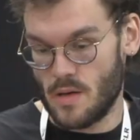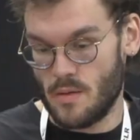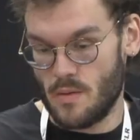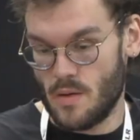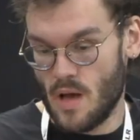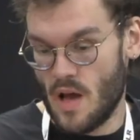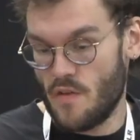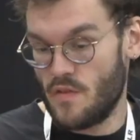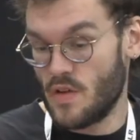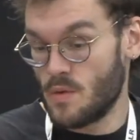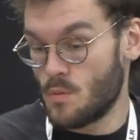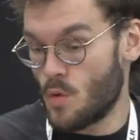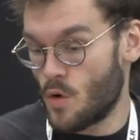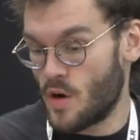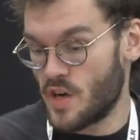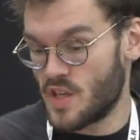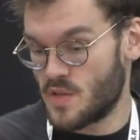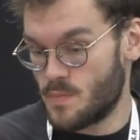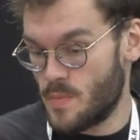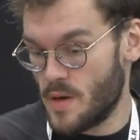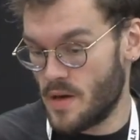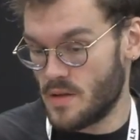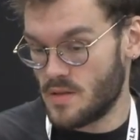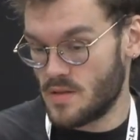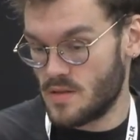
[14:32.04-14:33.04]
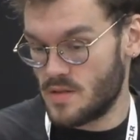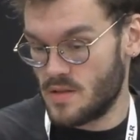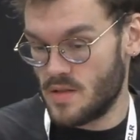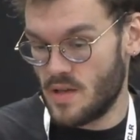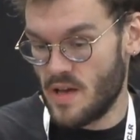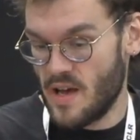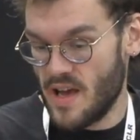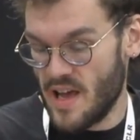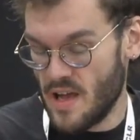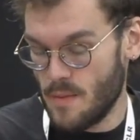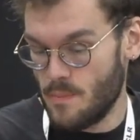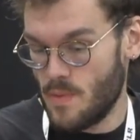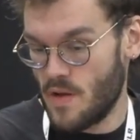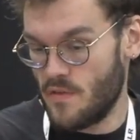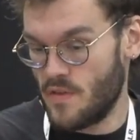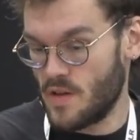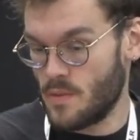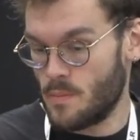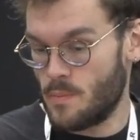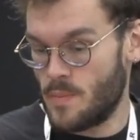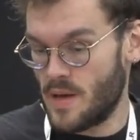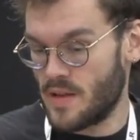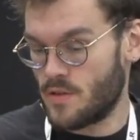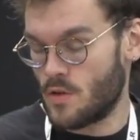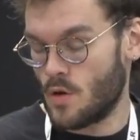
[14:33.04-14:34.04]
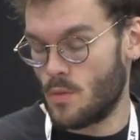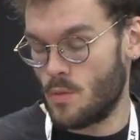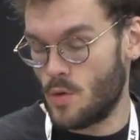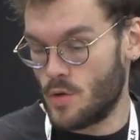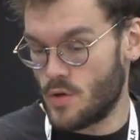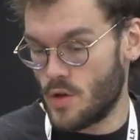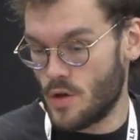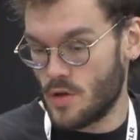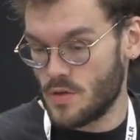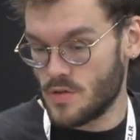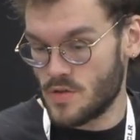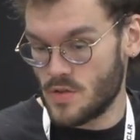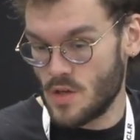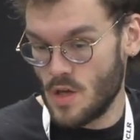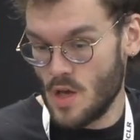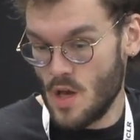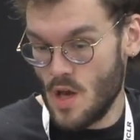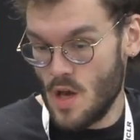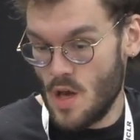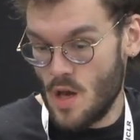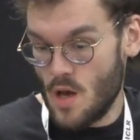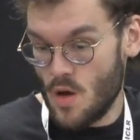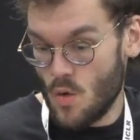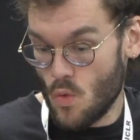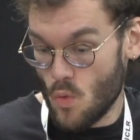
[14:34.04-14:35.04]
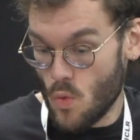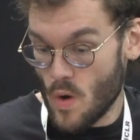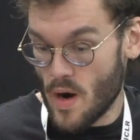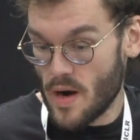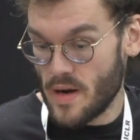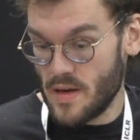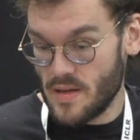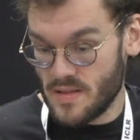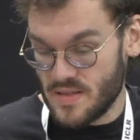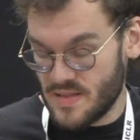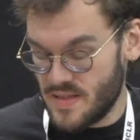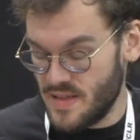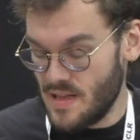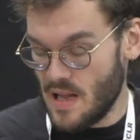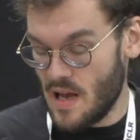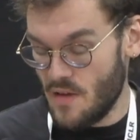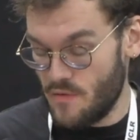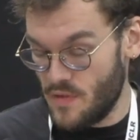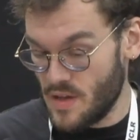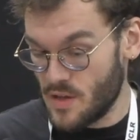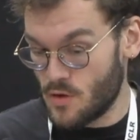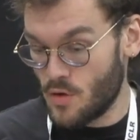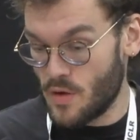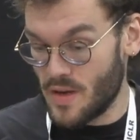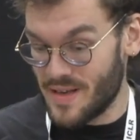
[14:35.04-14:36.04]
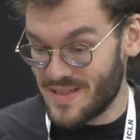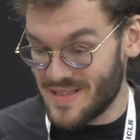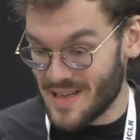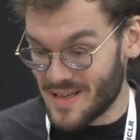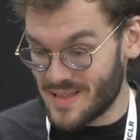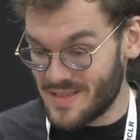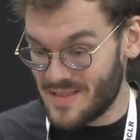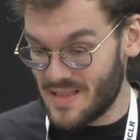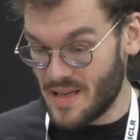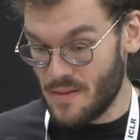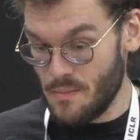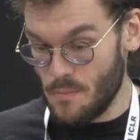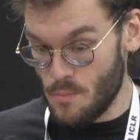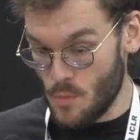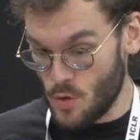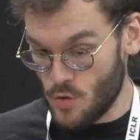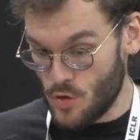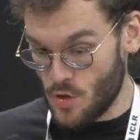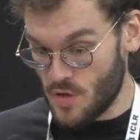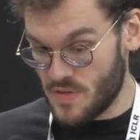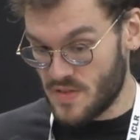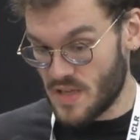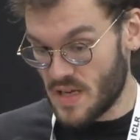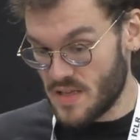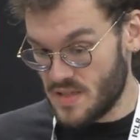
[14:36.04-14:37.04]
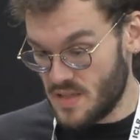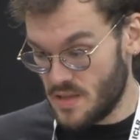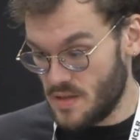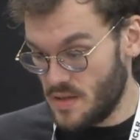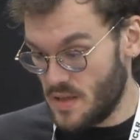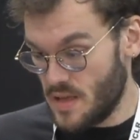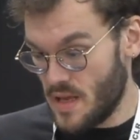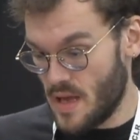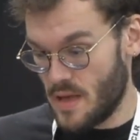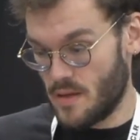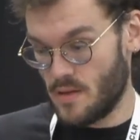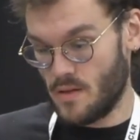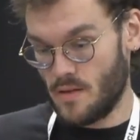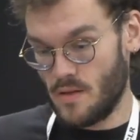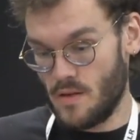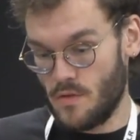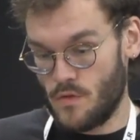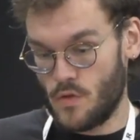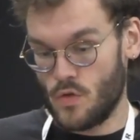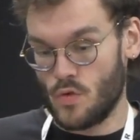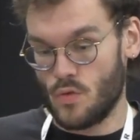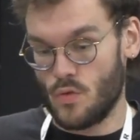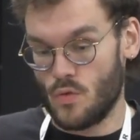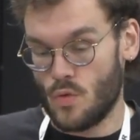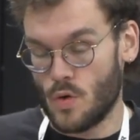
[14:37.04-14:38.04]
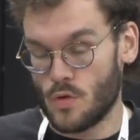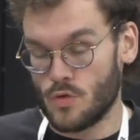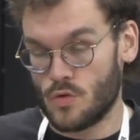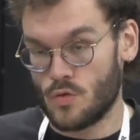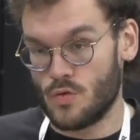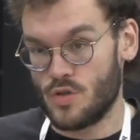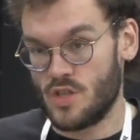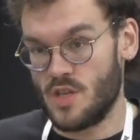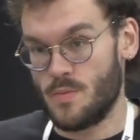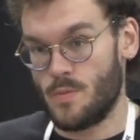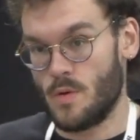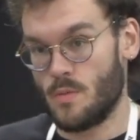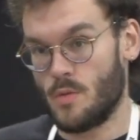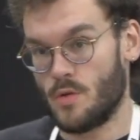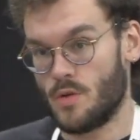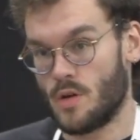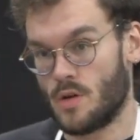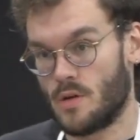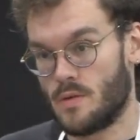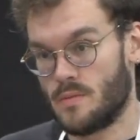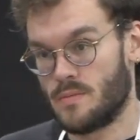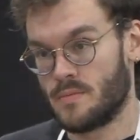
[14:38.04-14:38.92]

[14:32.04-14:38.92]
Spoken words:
Having more experts help having better models while still having the exact same model size in the end if you want to ship a model.